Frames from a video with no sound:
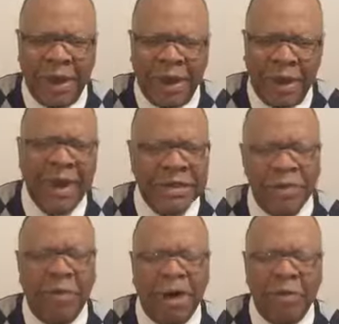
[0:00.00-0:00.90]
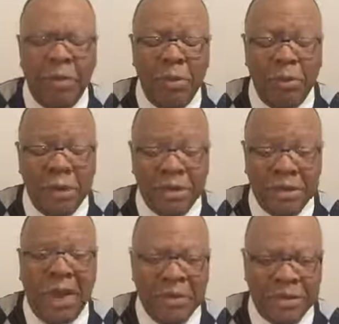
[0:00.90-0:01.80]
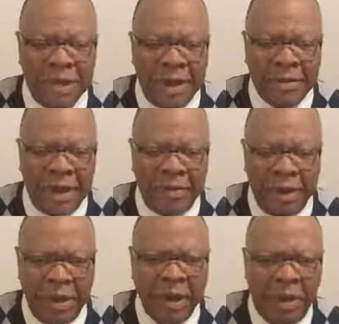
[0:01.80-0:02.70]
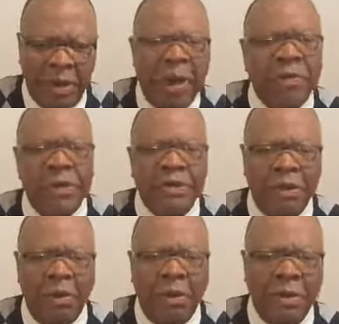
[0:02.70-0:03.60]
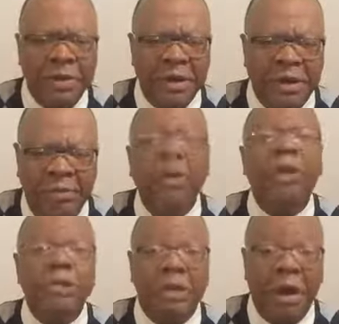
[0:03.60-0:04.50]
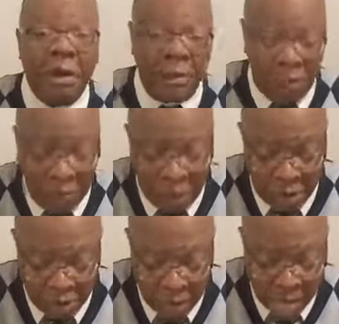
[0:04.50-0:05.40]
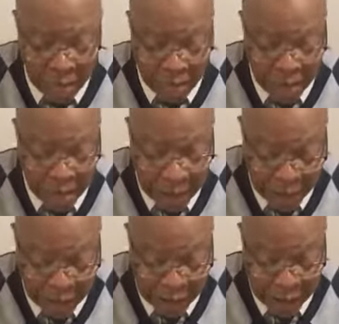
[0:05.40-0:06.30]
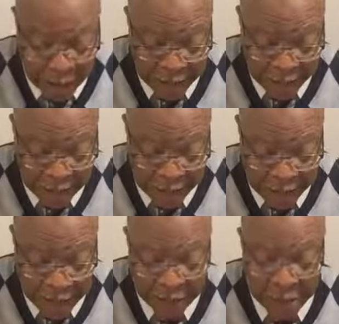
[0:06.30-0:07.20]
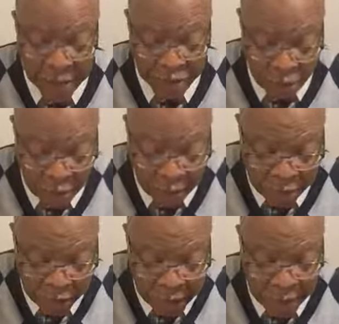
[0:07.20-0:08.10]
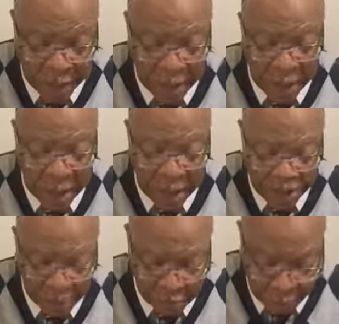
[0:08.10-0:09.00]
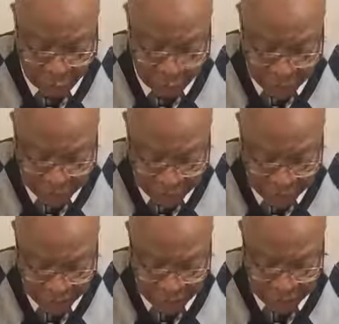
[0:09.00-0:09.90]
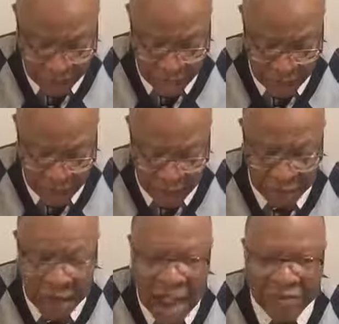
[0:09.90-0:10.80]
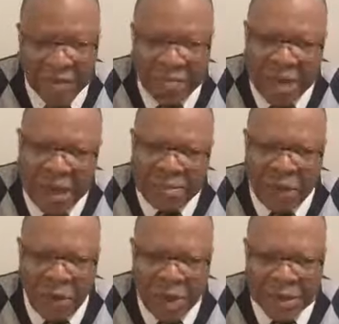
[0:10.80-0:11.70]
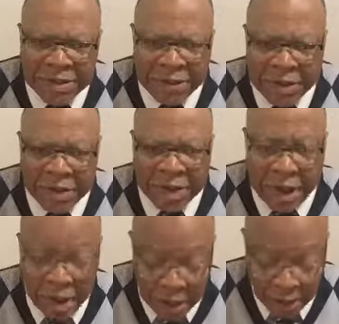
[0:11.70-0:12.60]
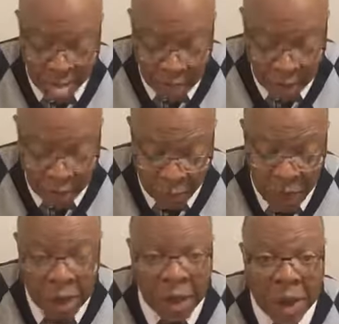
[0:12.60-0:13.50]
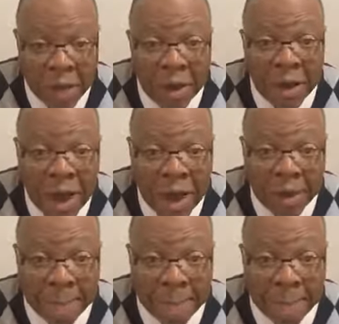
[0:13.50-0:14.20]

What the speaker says: he's the one upon whom the psalmist says that the earth is the Lord's and the fullness thereof, the world. Amen. And they that dwell therein. And so if we have a covenant of life and peace, but what does fearing God really look like?